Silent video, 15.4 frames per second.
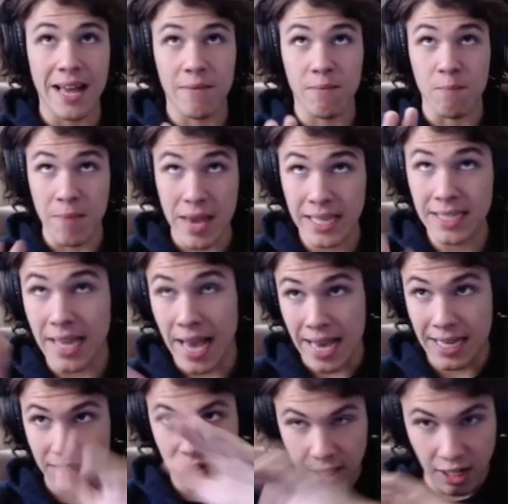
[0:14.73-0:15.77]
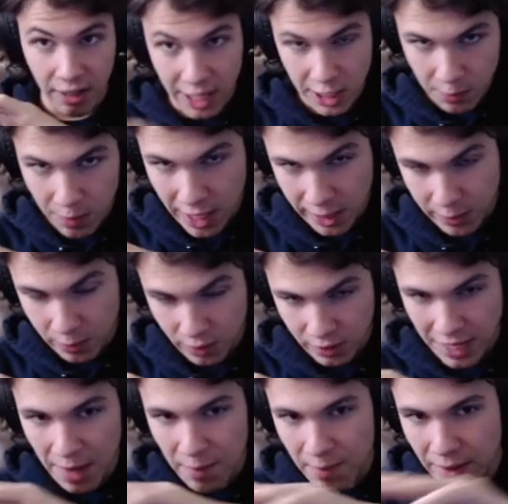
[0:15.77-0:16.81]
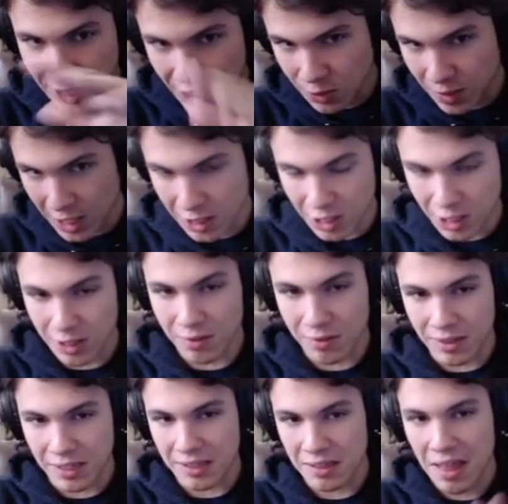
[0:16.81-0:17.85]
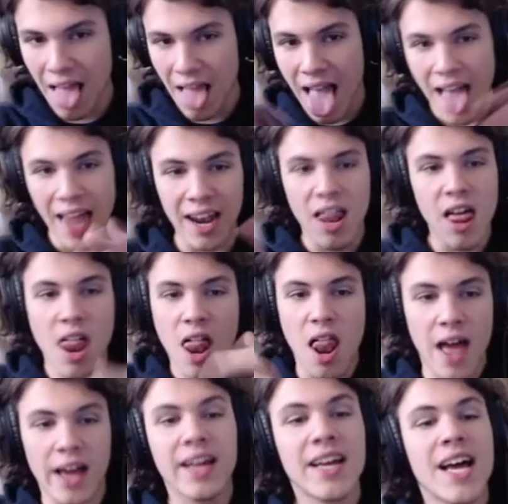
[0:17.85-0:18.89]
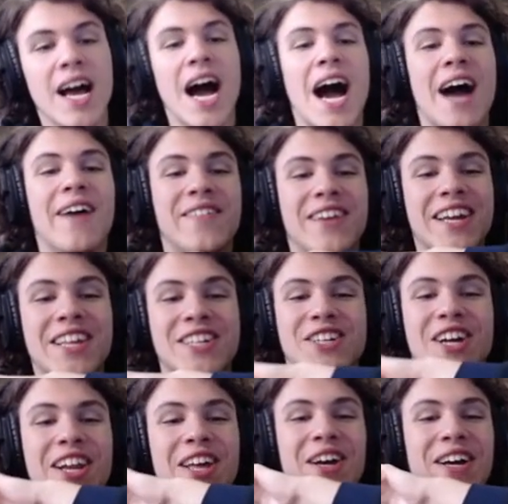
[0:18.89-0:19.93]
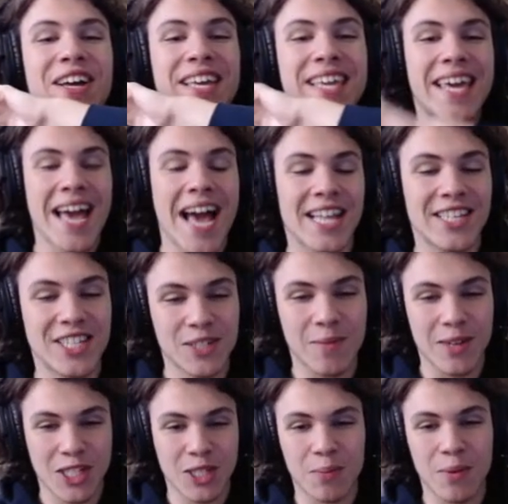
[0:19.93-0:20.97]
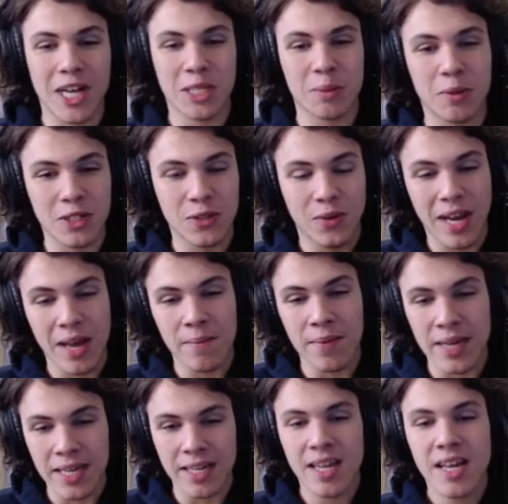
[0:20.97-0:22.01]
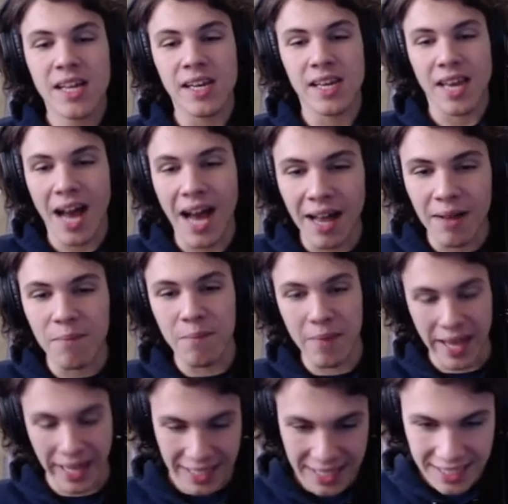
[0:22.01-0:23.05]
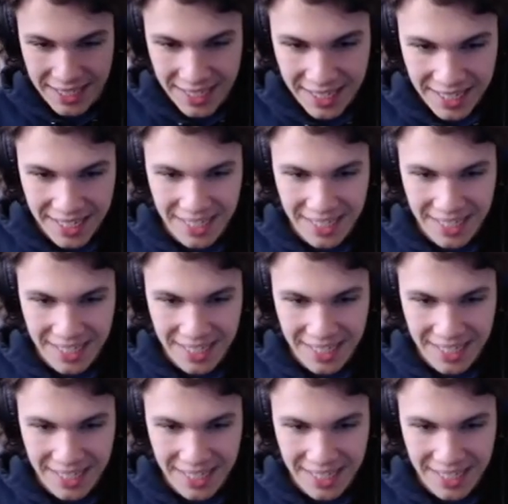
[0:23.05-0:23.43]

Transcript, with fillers: miss as little as possible. Not miss as much. As, uh, I'm gonna try to catch as much as possible is what I mean. Not miss.